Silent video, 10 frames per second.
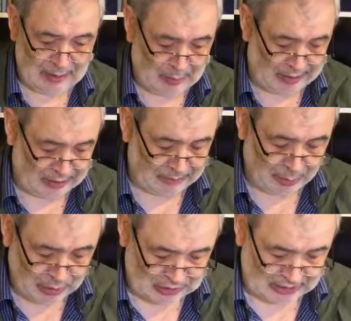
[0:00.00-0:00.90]
when on
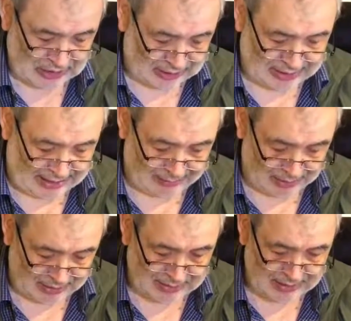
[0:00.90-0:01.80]
most digital
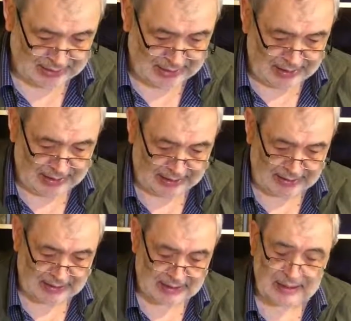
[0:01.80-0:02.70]
cameras
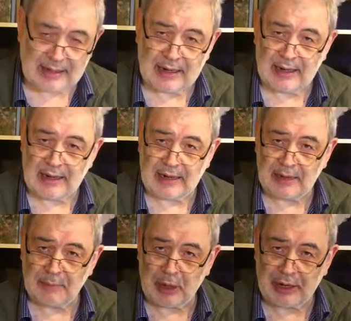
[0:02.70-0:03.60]
it's in
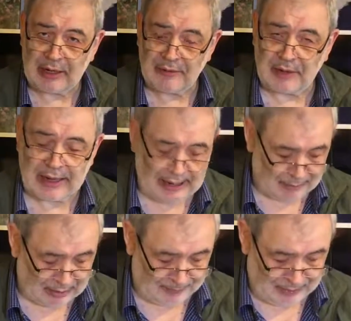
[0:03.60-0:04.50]
the body of the
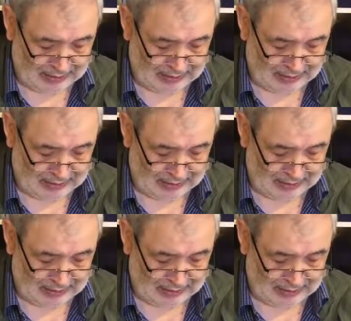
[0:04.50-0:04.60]
camera.